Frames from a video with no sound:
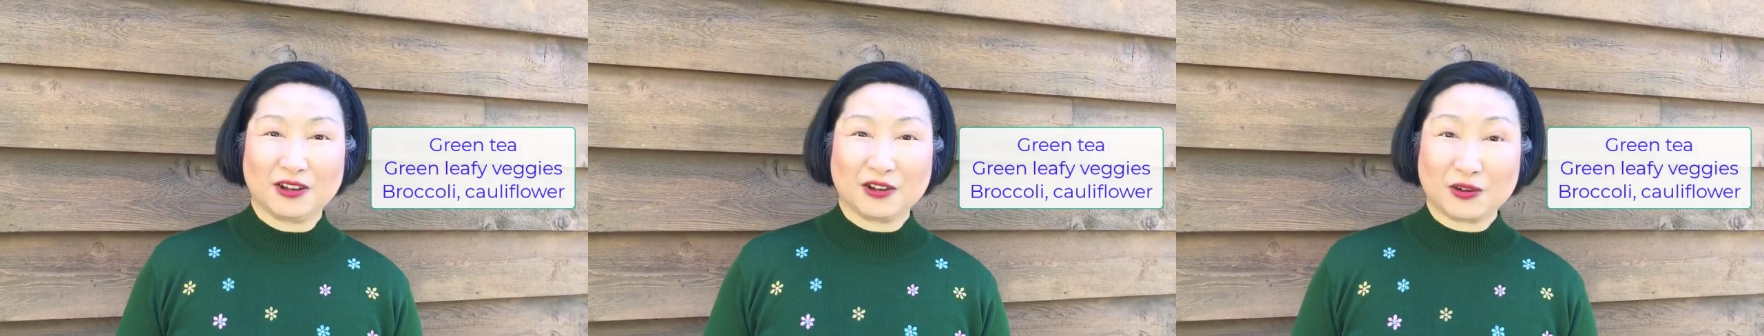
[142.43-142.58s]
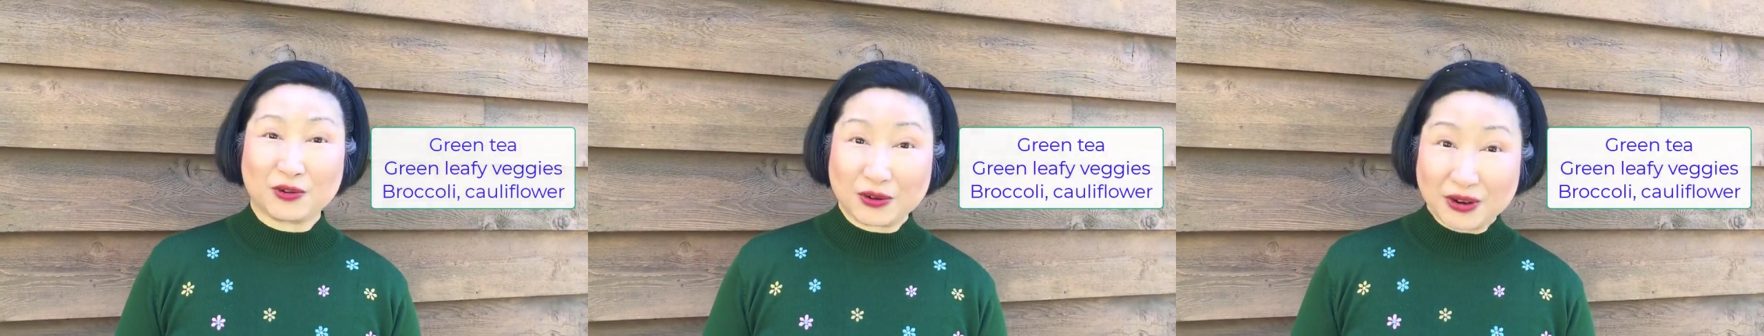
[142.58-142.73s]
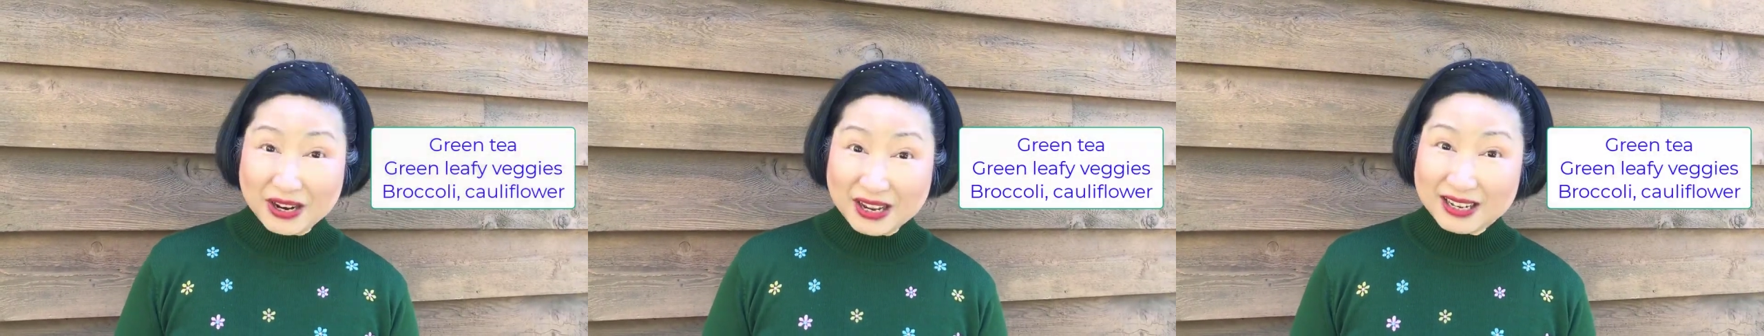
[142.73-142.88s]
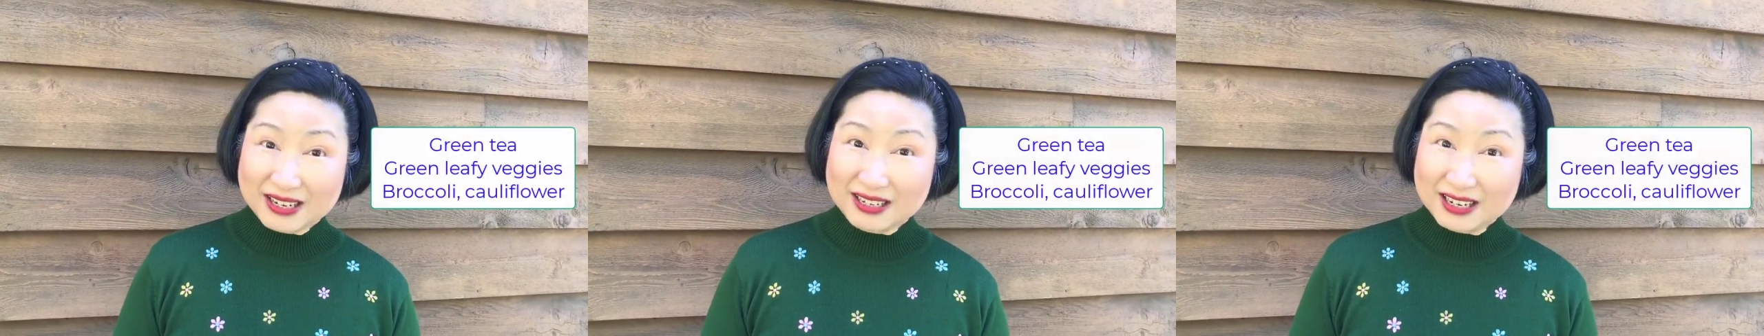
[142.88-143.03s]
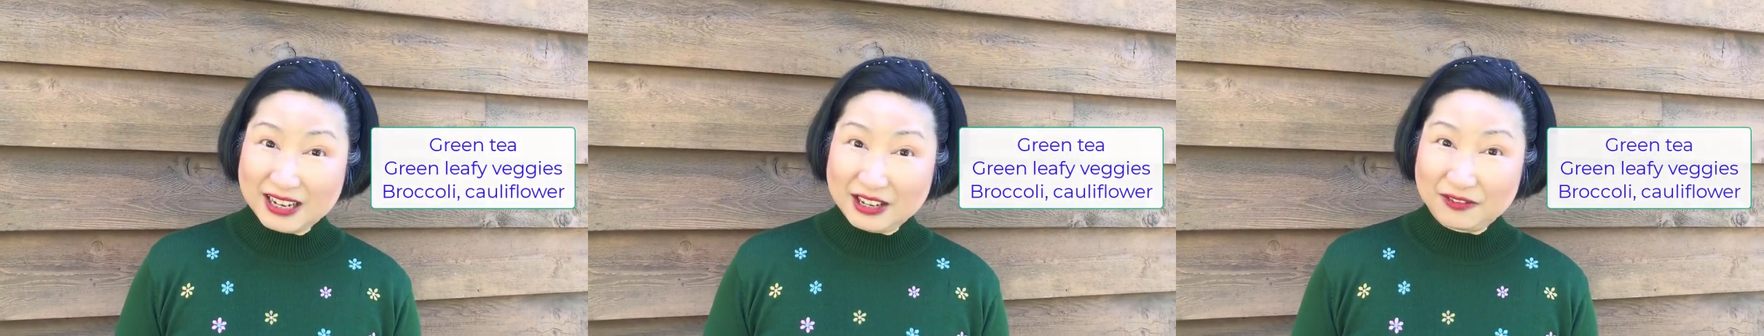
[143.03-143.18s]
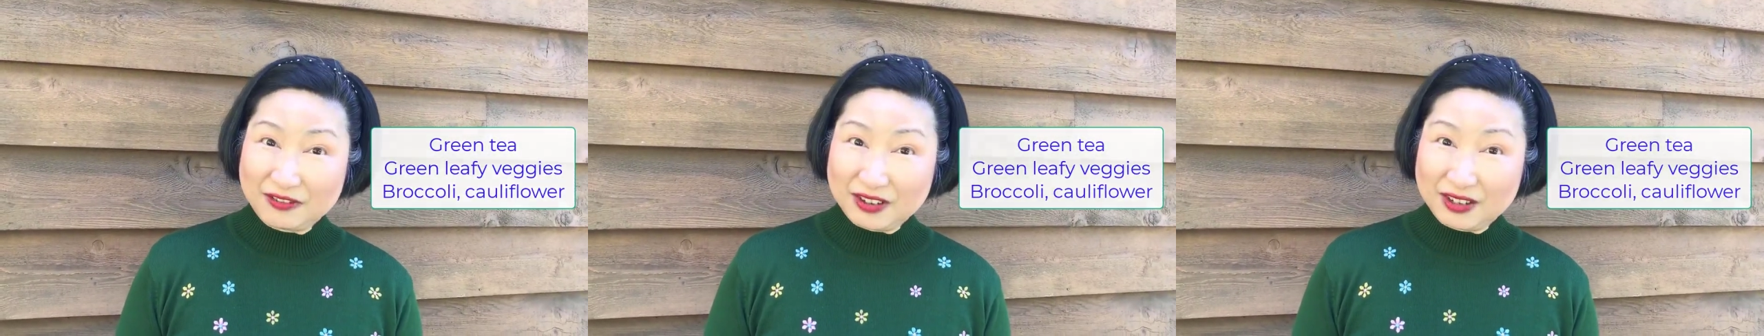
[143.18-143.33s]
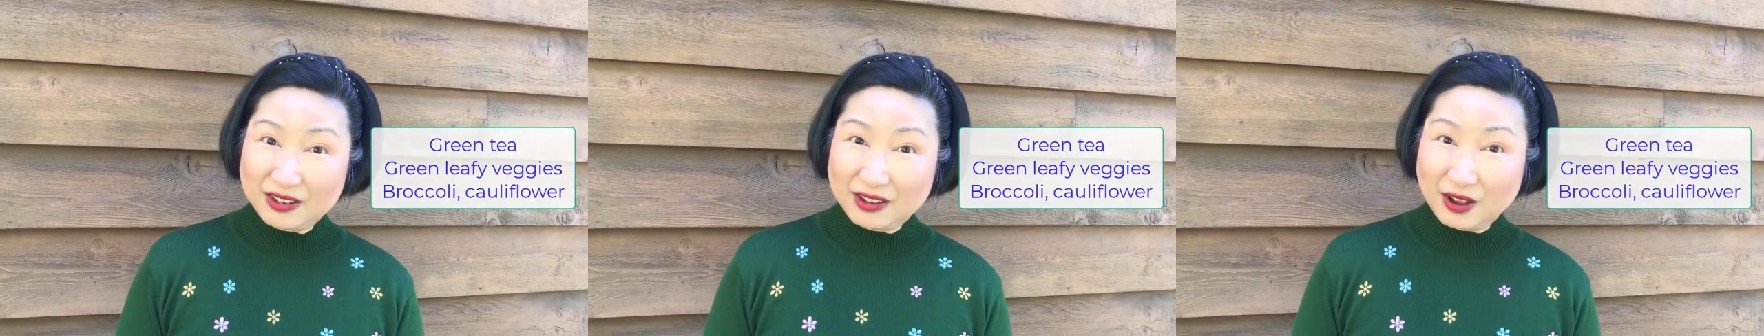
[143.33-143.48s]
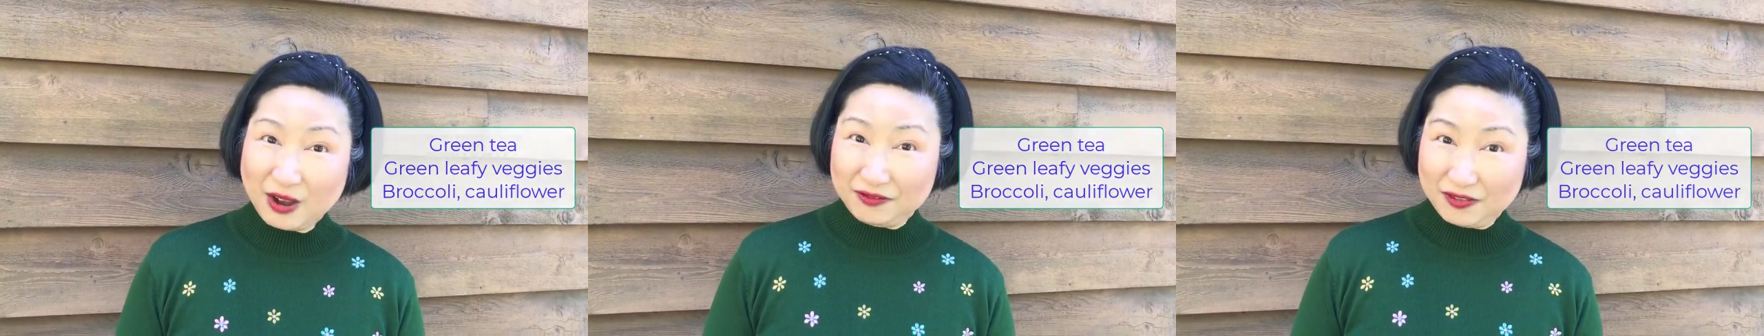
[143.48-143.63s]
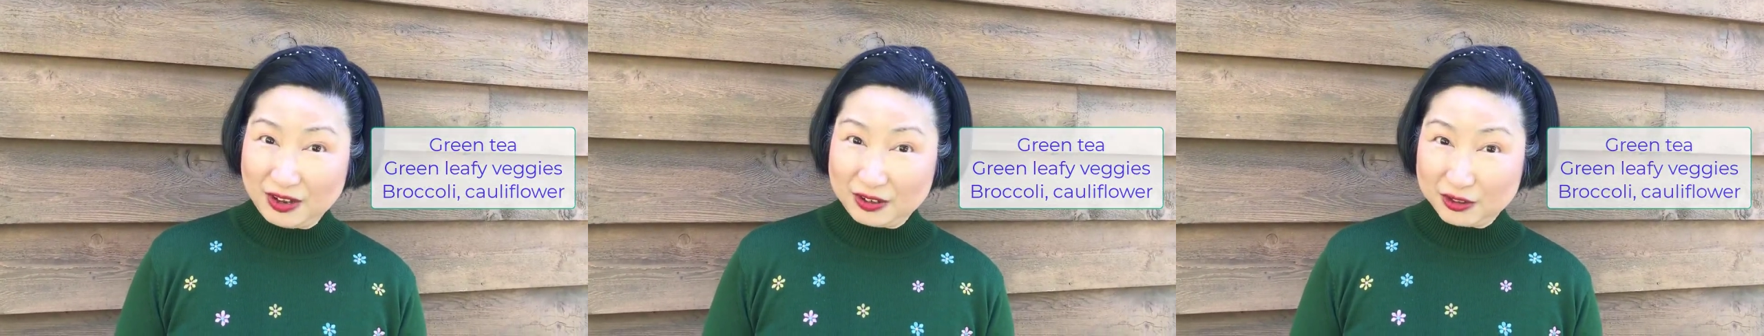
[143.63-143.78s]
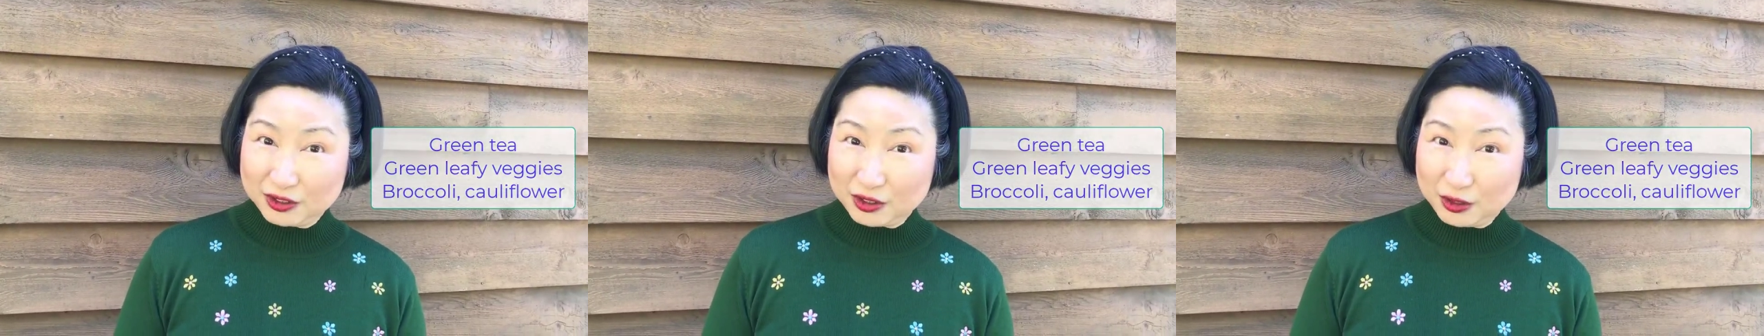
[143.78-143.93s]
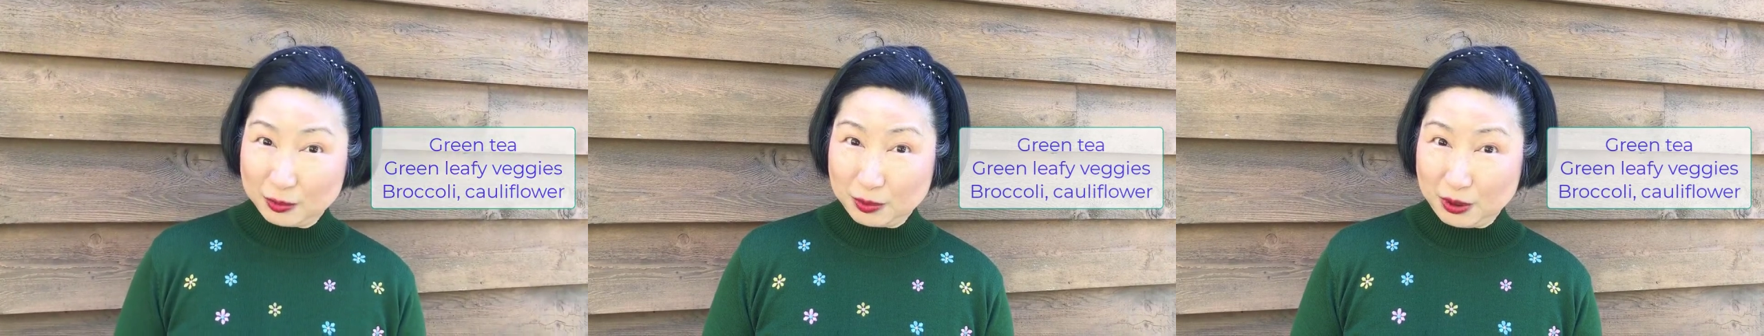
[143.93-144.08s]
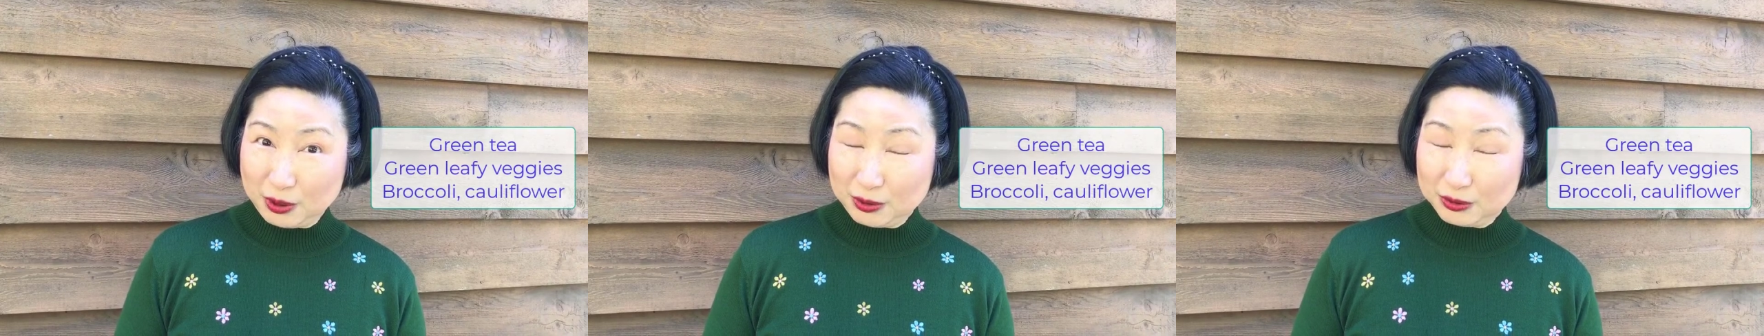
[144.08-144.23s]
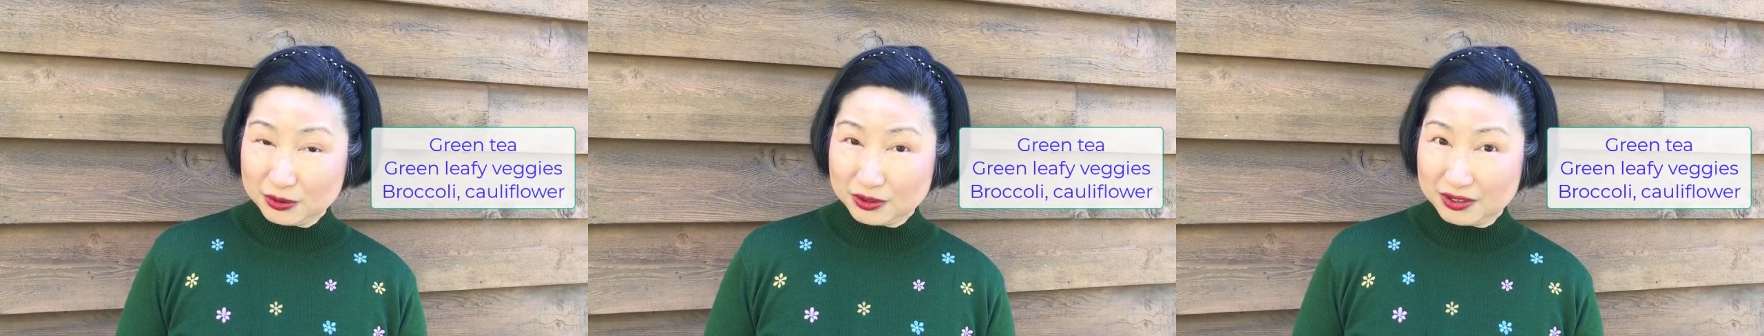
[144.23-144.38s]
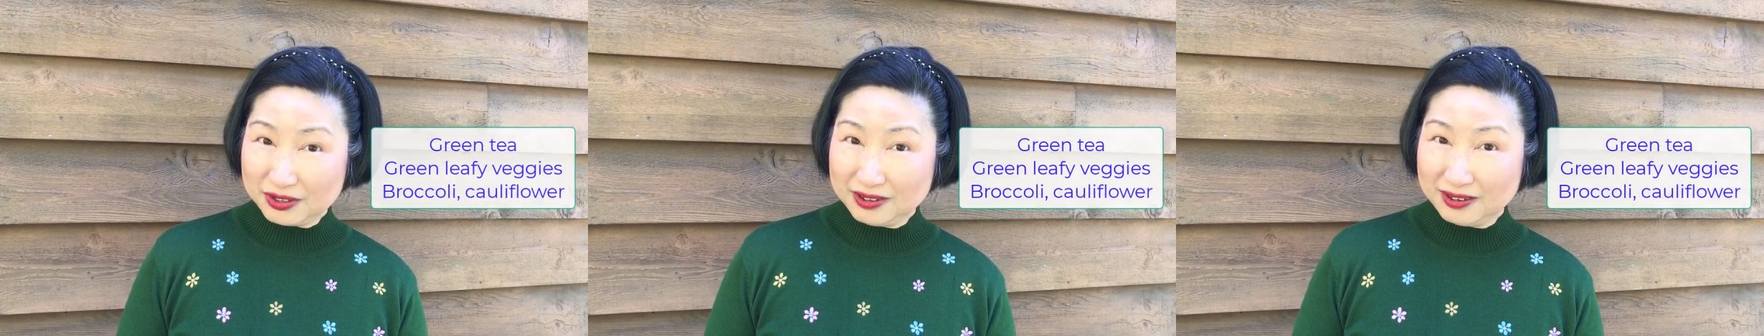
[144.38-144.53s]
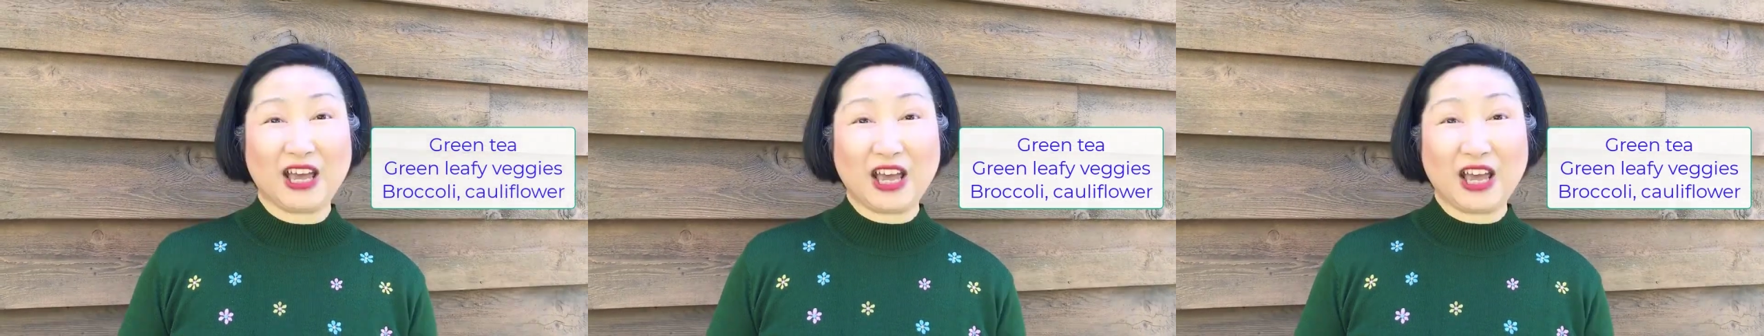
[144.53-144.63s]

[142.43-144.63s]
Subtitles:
green leafy vegetables.